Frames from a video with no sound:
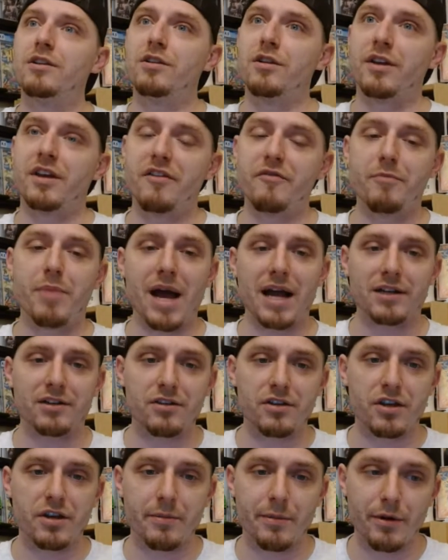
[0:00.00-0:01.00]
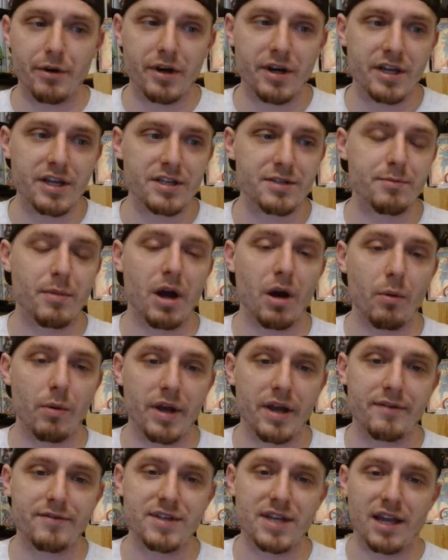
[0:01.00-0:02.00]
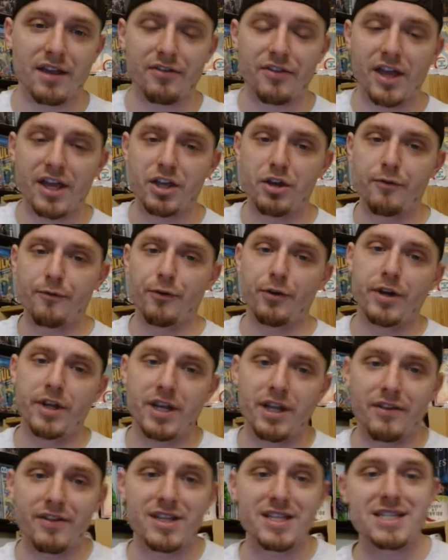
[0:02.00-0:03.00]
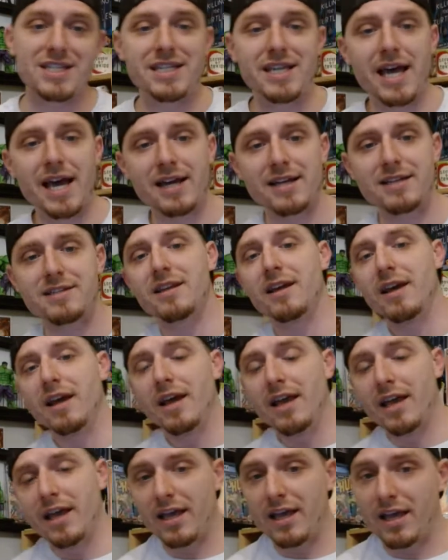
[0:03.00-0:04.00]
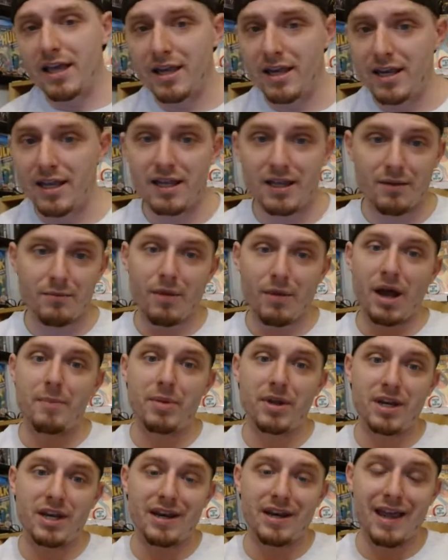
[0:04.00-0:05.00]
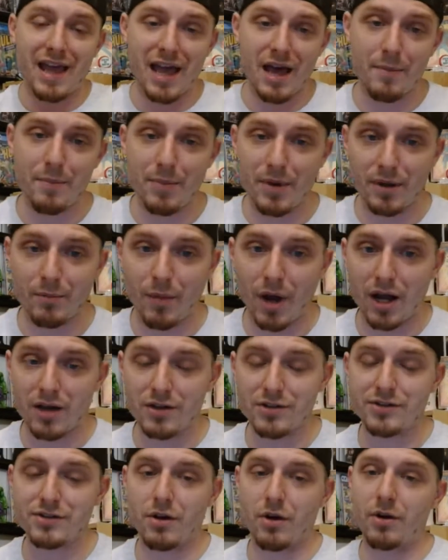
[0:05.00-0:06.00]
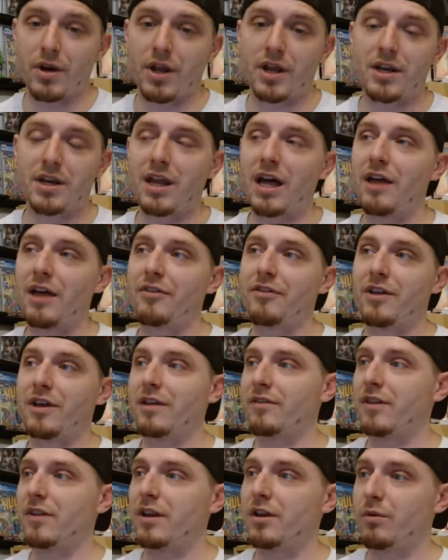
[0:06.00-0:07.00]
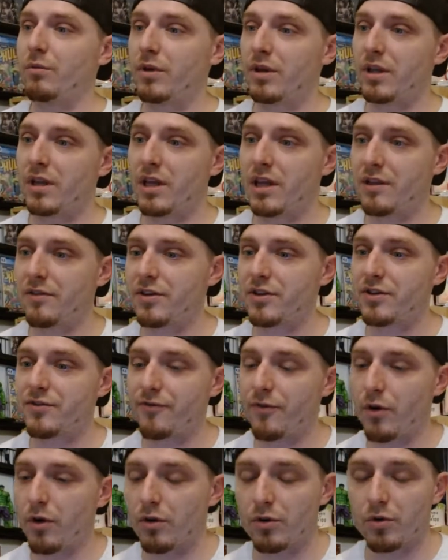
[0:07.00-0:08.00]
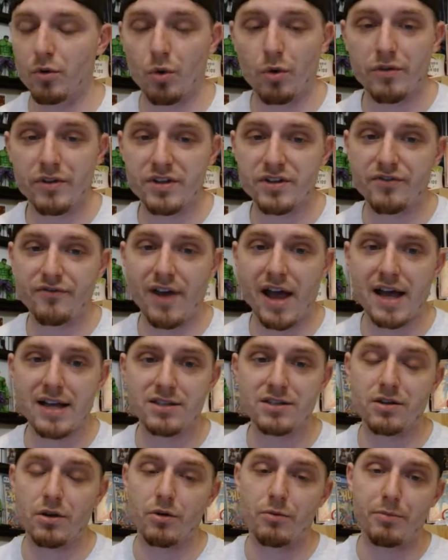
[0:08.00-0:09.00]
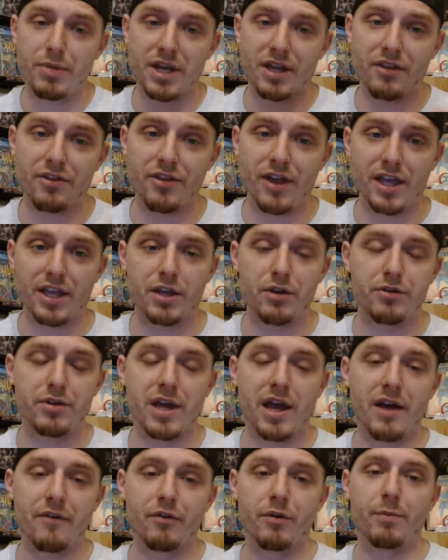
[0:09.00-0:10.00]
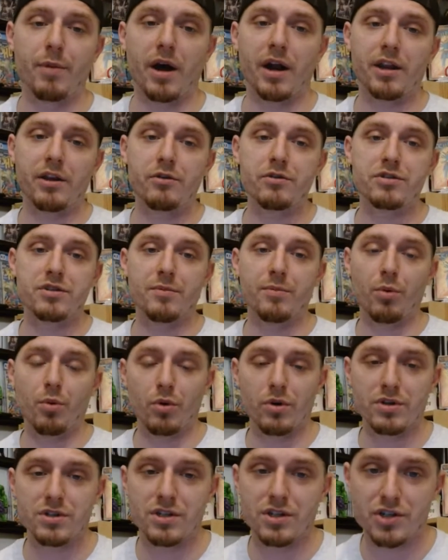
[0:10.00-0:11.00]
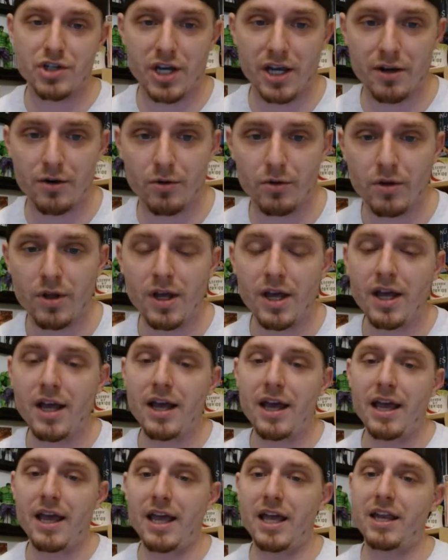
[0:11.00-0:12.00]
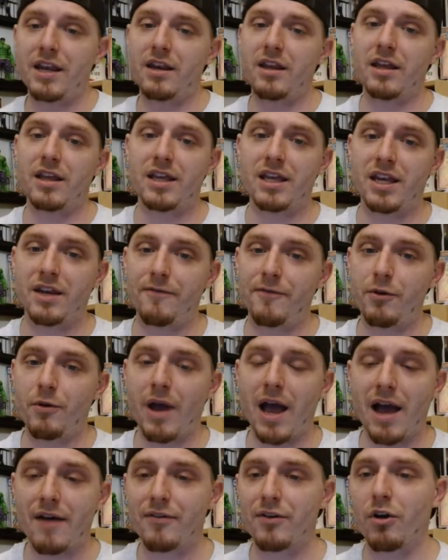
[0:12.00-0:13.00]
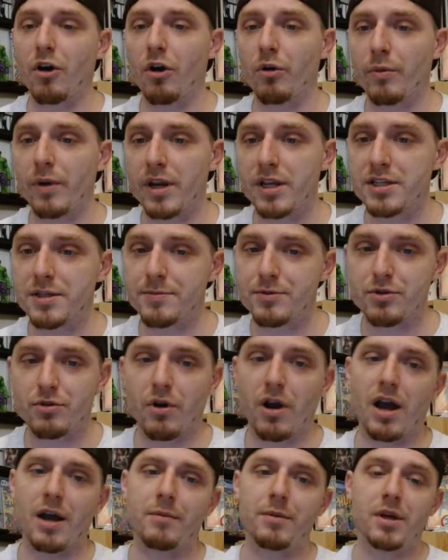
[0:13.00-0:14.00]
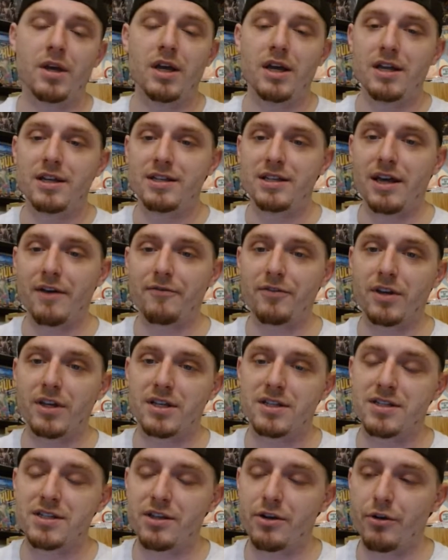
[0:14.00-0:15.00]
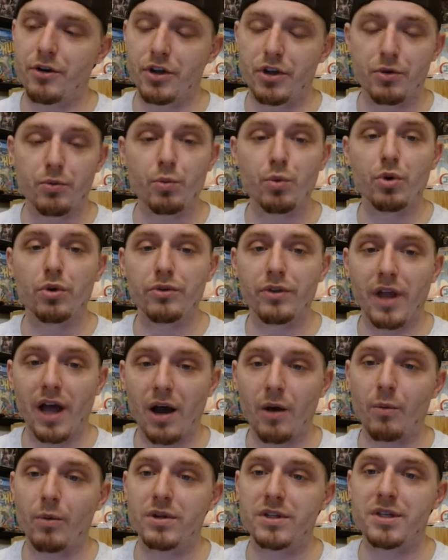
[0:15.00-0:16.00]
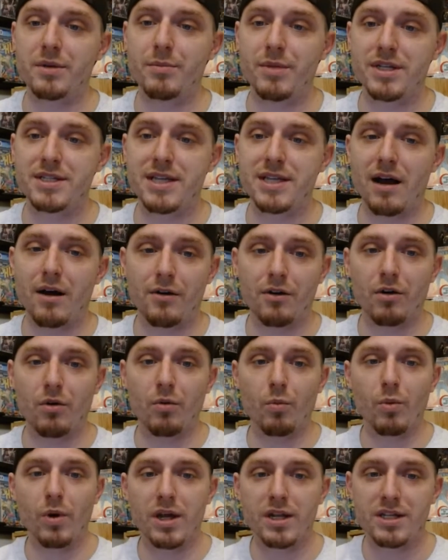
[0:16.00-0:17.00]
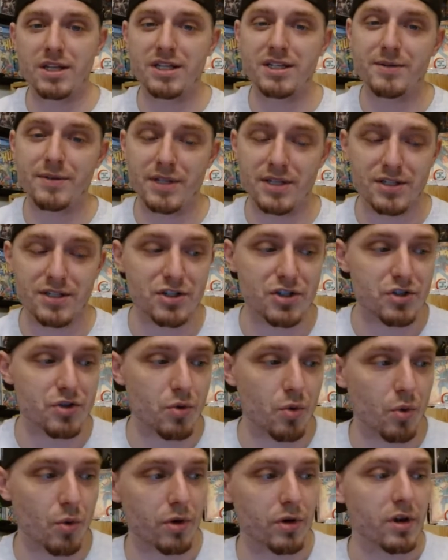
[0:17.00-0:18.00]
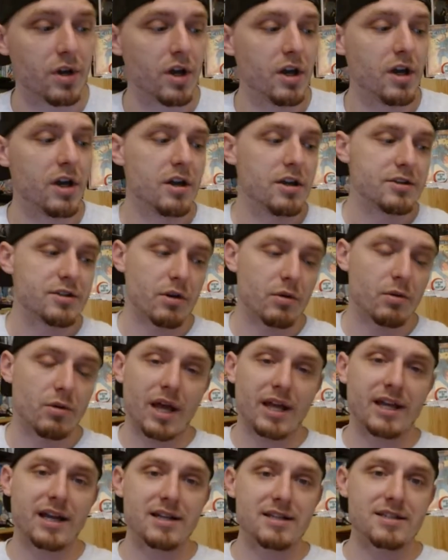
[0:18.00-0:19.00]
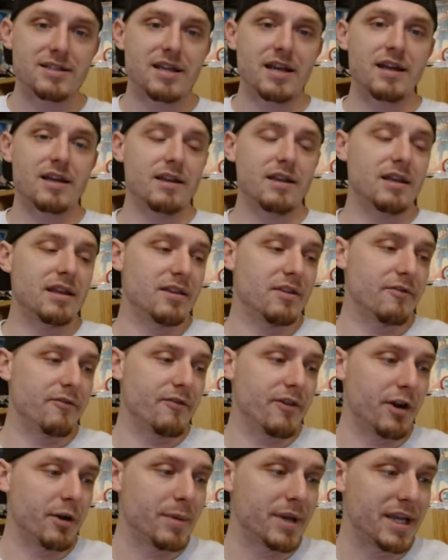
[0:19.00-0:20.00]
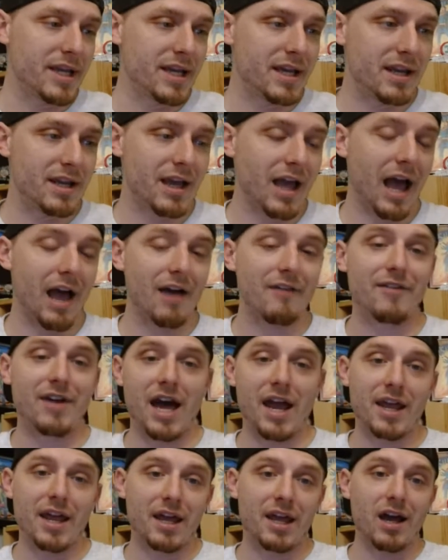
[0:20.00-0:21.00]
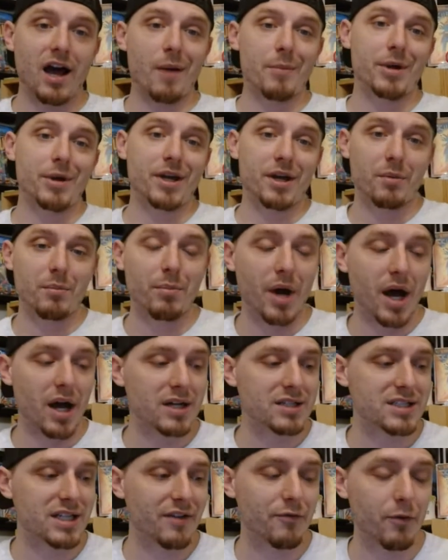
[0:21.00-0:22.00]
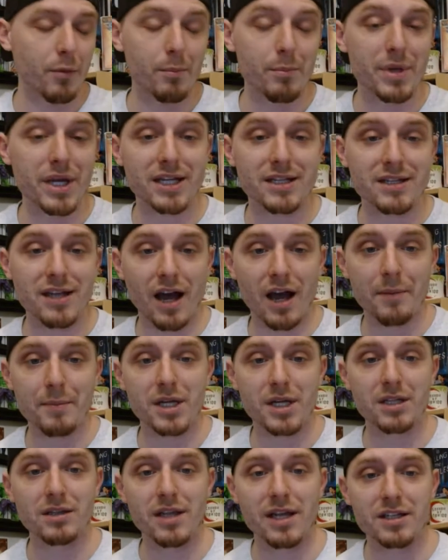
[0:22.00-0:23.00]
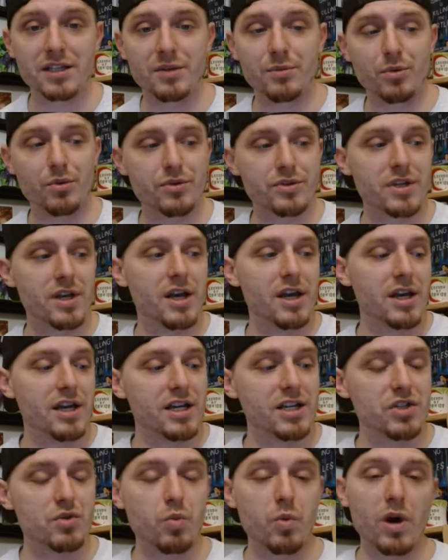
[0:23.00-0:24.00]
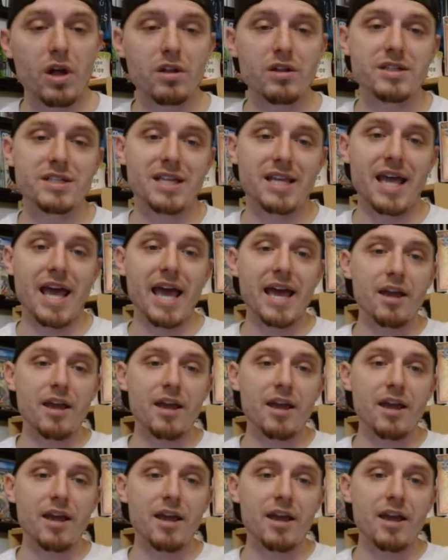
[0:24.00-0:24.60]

to give back to the community as my way of saying thank you for hitting this next, and in my opinion, epic milestone. I did not think that it would get this far, nor this fast, so big thank you to everybody who supports the channel. And again, if you haven't already subscribed, definitely consider it. You will not want to miss out on what is in store. So like I said in the very beginning, I've got a comic unboxing from Big Time Collectibles, as well as an